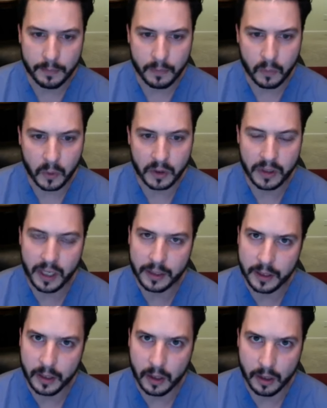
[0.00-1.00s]
when you're
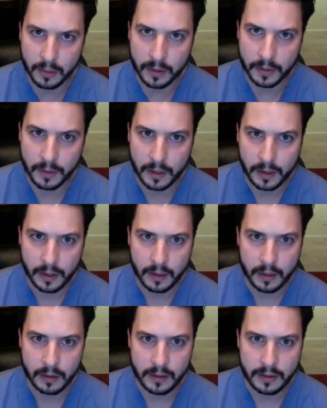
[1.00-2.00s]
testing armor
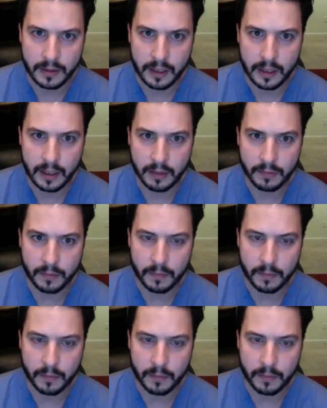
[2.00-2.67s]
to see if